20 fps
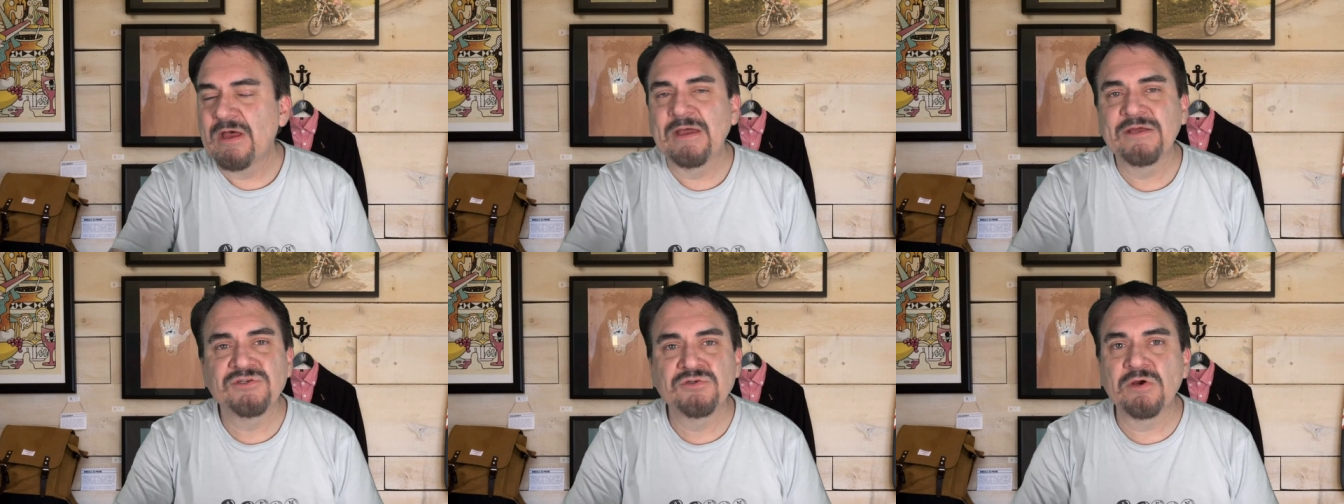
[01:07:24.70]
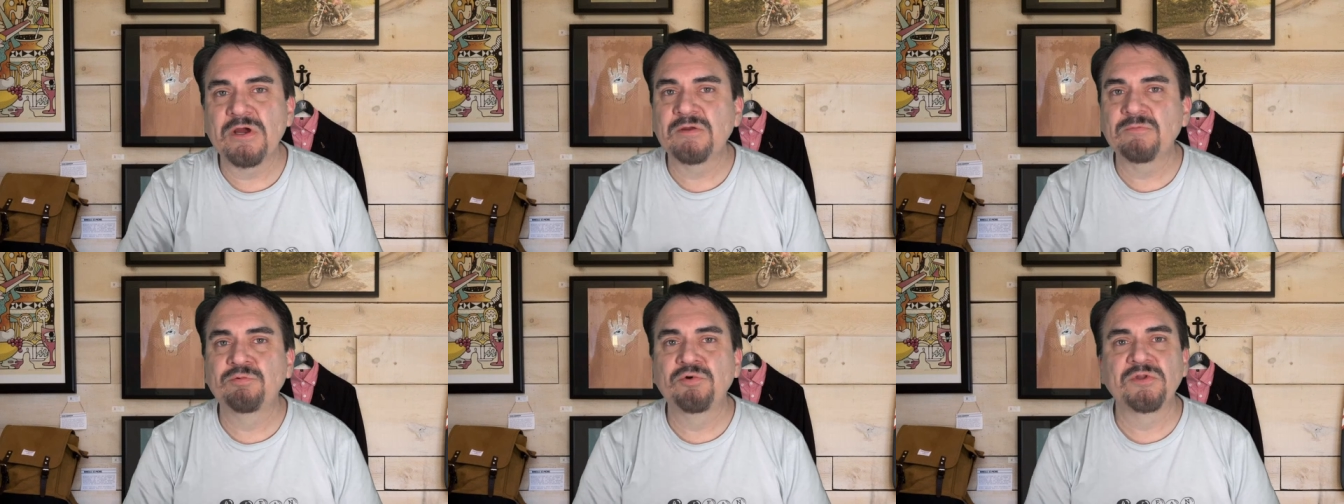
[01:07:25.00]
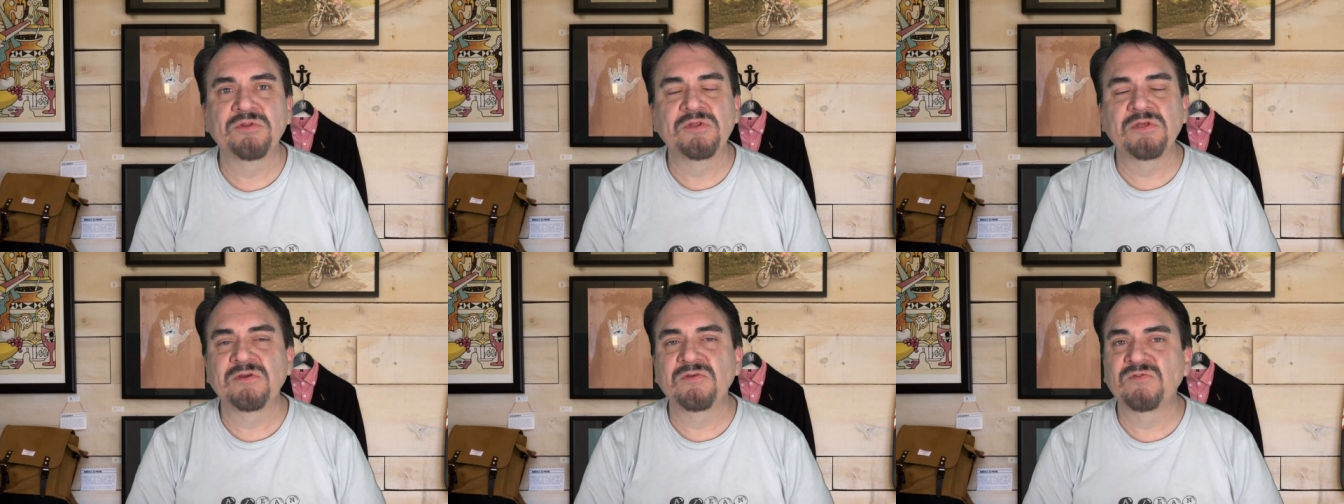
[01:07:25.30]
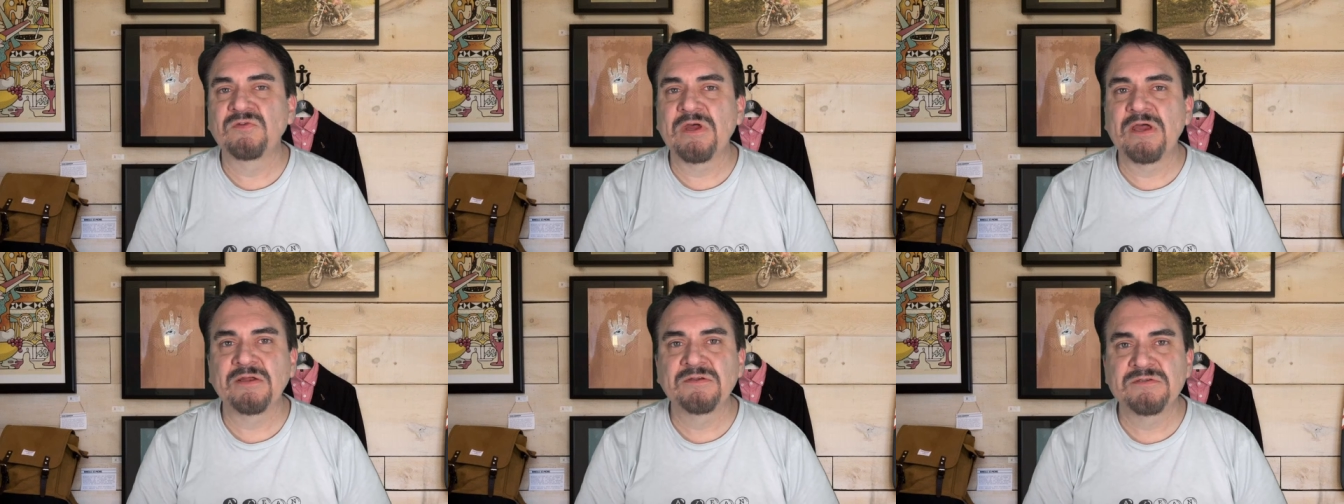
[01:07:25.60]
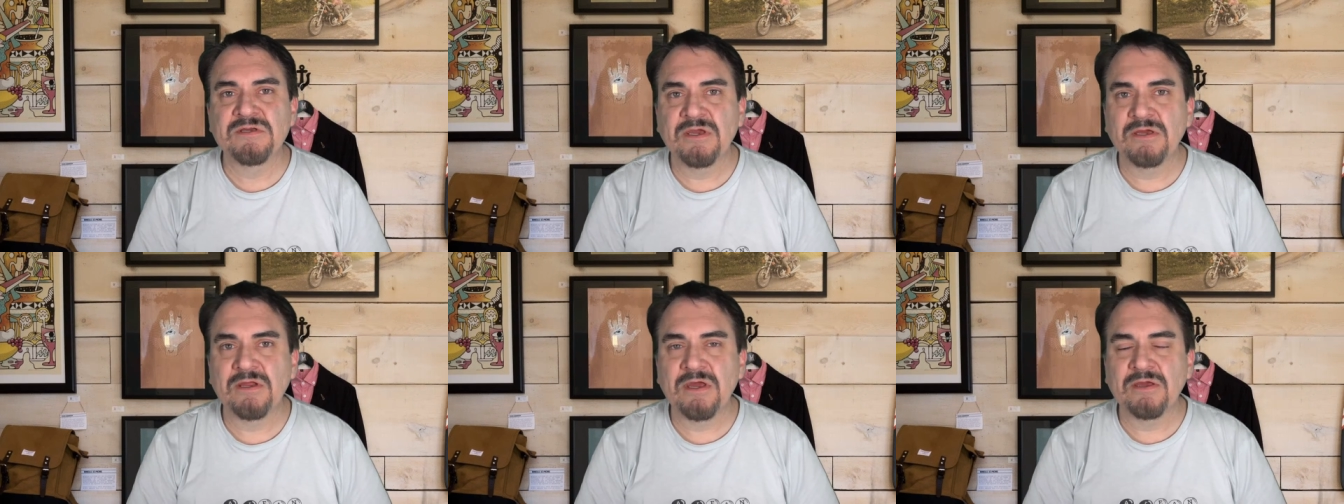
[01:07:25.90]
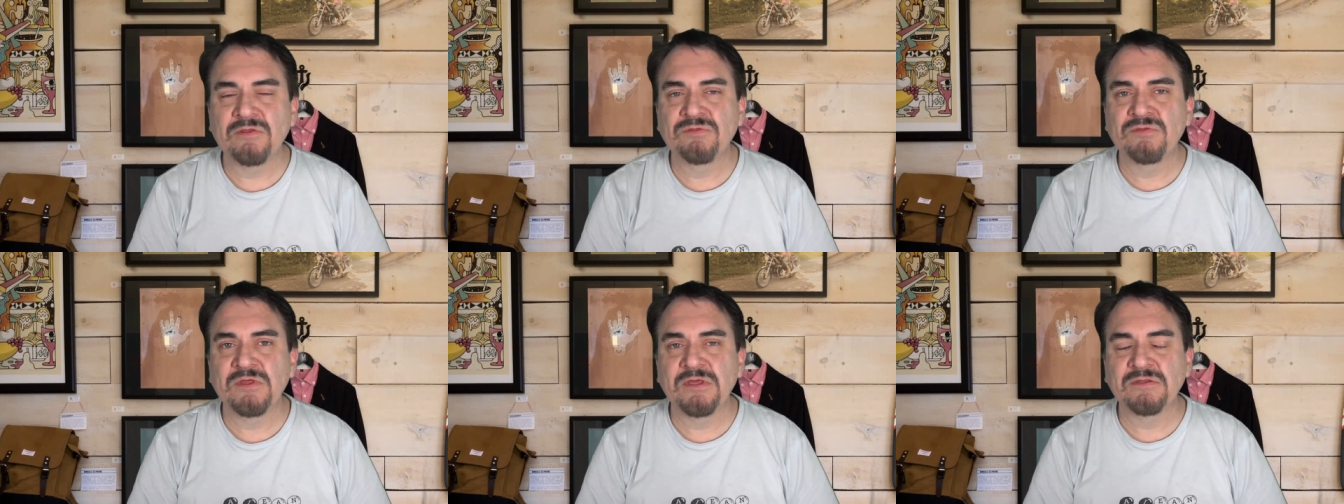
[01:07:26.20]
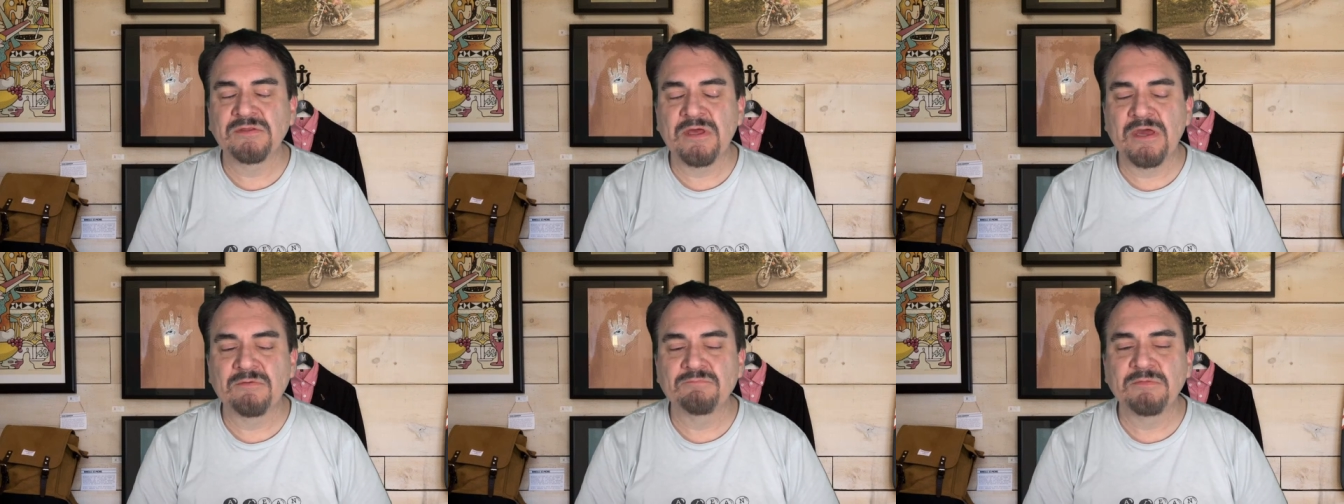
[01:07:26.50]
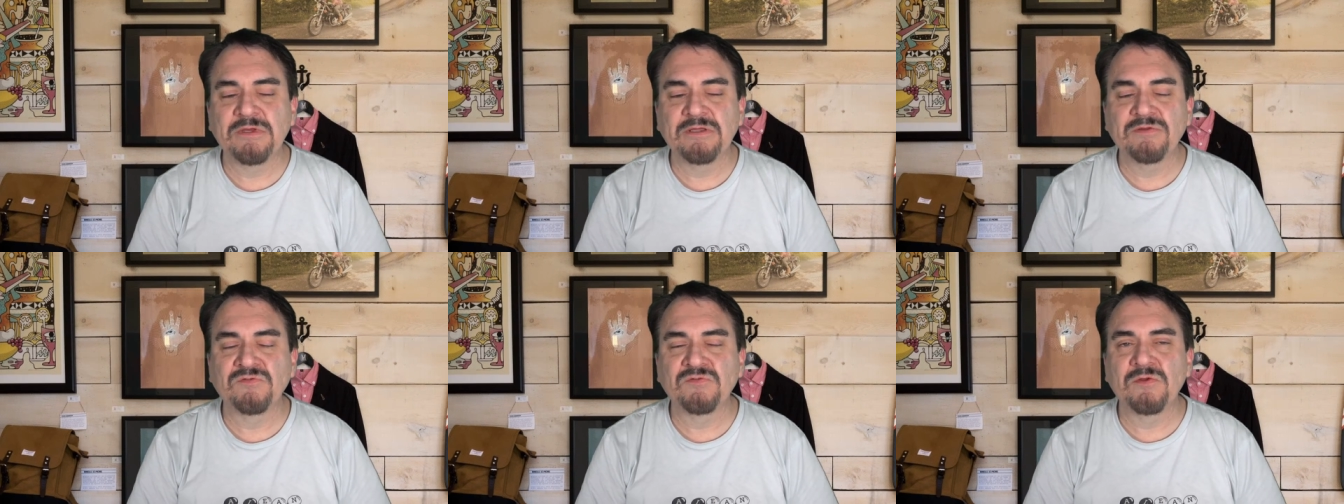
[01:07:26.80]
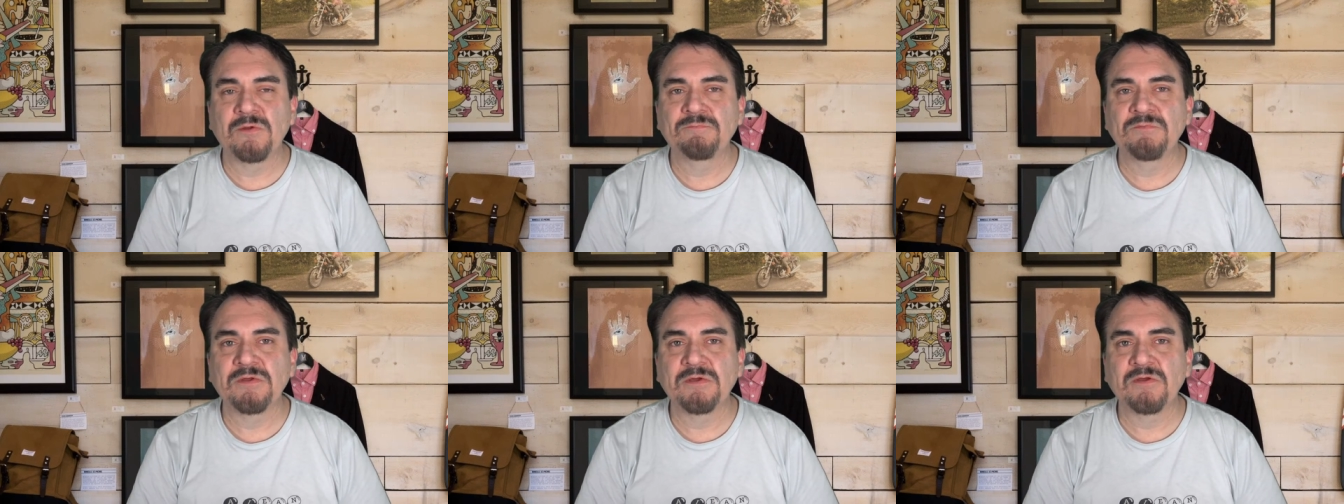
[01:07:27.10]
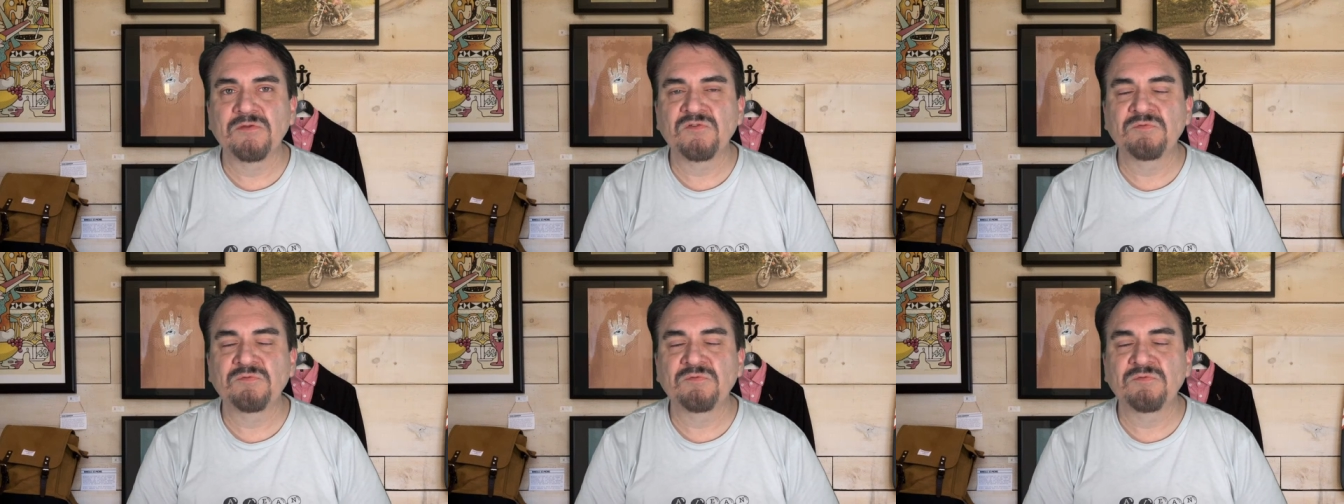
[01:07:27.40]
I try to put the exact date. I think that means something,